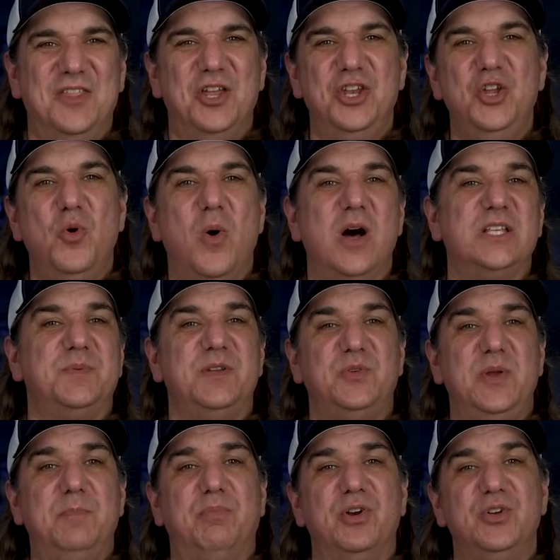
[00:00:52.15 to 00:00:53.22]
The nuance
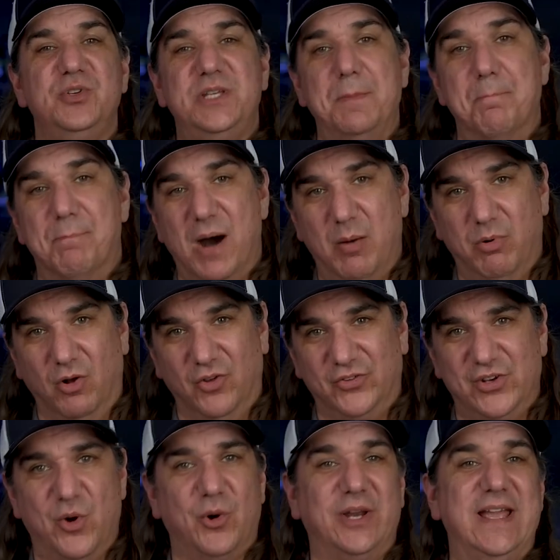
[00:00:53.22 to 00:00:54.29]
between producing bubbles
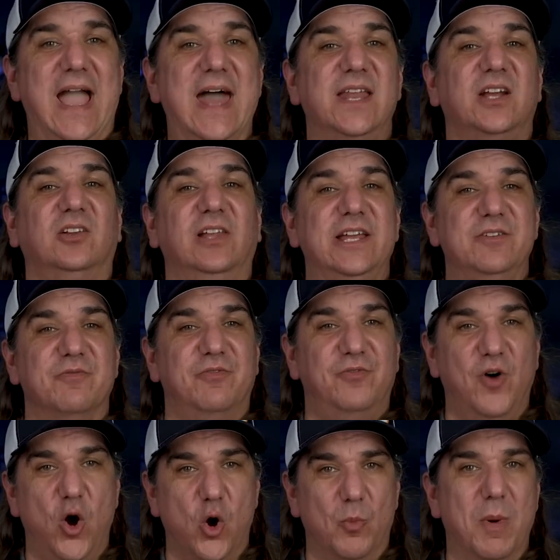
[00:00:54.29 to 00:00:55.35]
and organic-laden
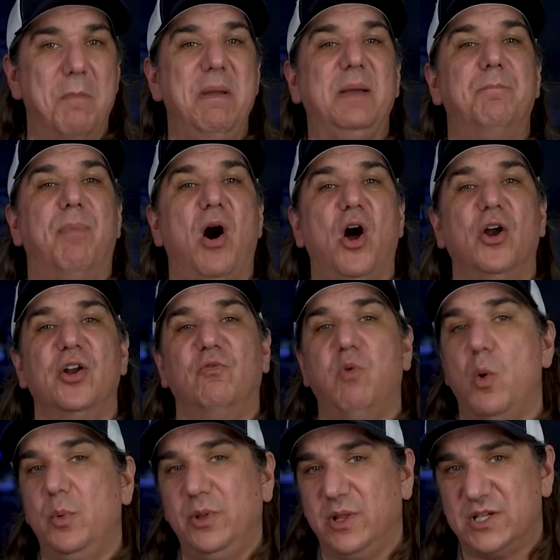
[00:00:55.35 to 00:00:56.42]
foam, a big part of
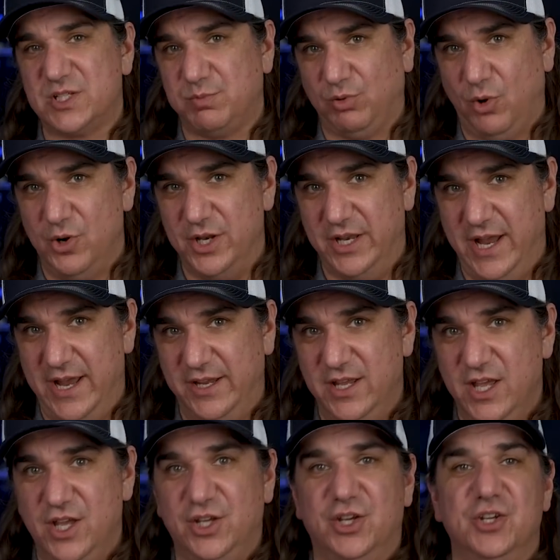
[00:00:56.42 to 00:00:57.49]
what we'll explore today.
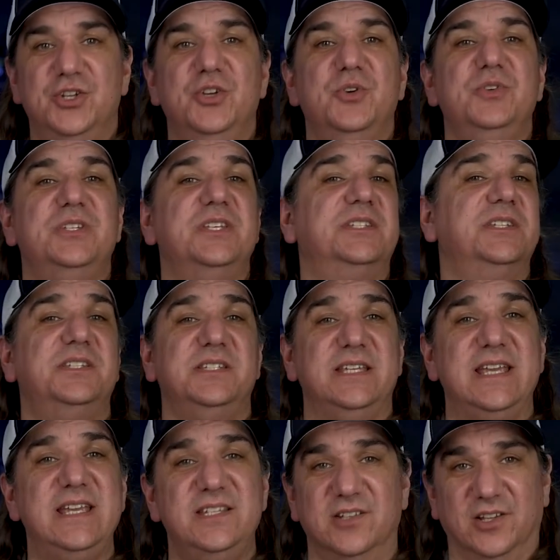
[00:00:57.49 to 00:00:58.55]
Good news is this is
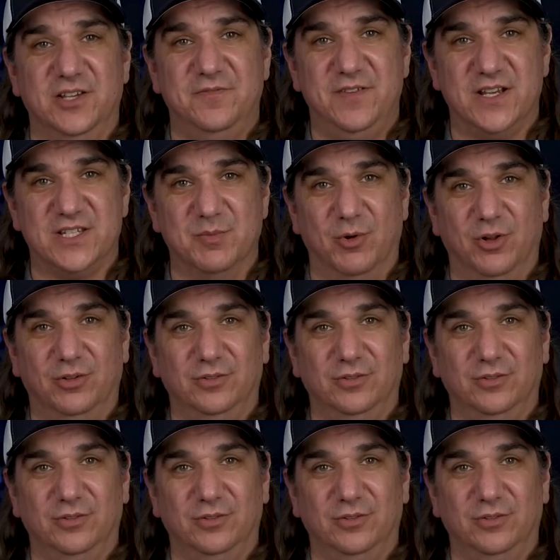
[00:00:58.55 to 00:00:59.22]
easily fixable.